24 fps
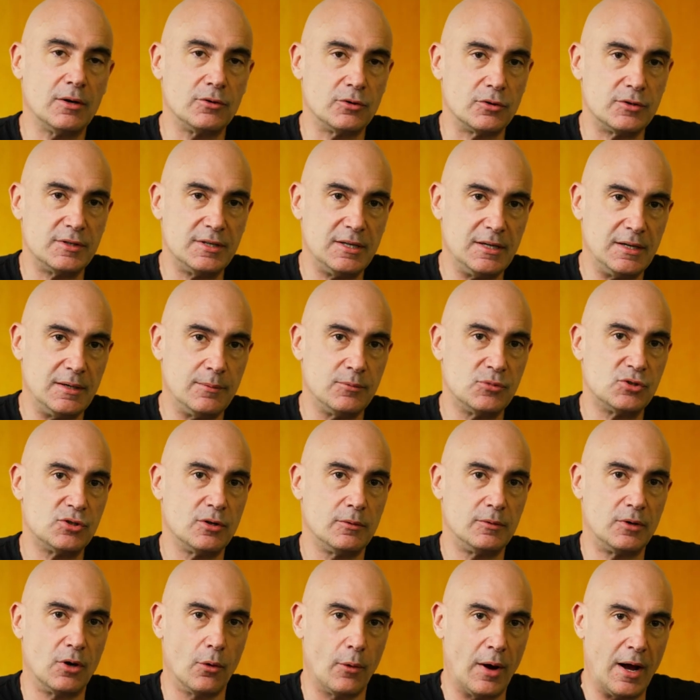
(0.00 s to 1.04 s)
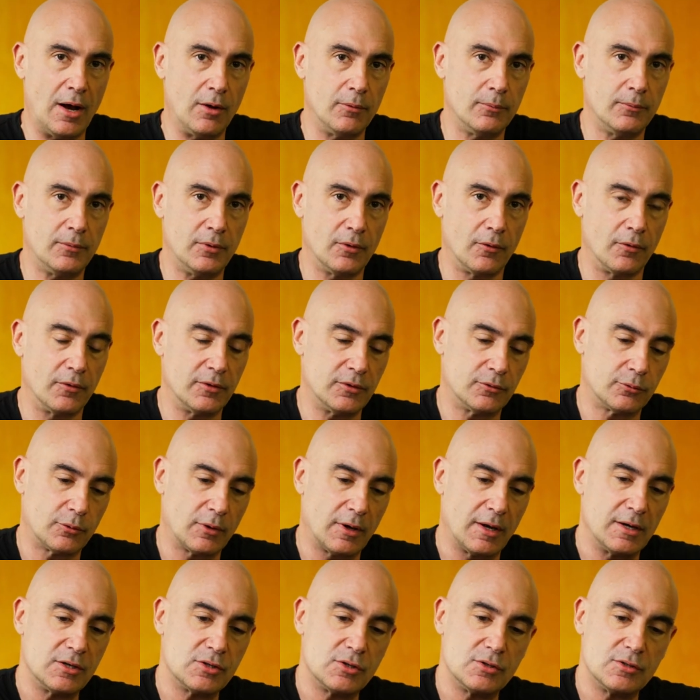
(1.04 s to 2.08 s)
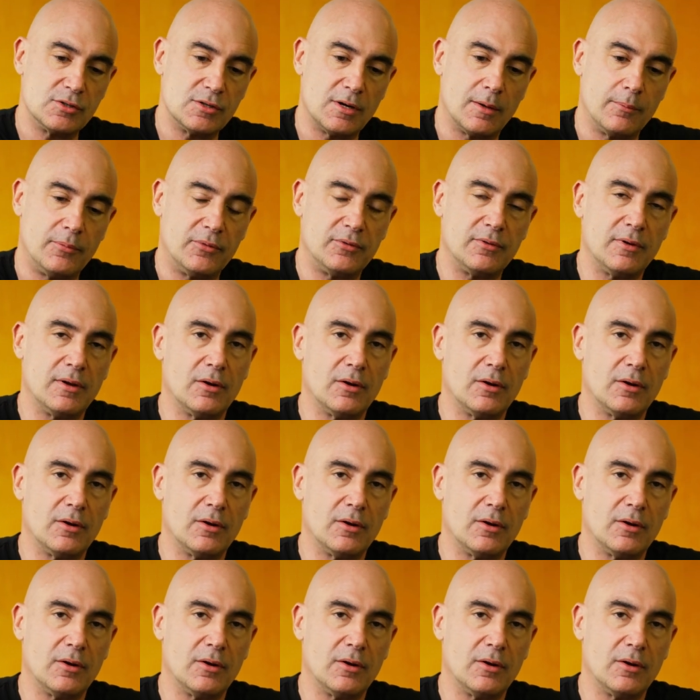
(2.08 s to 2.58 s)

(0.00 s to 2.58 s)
on your team should go out and build these relationships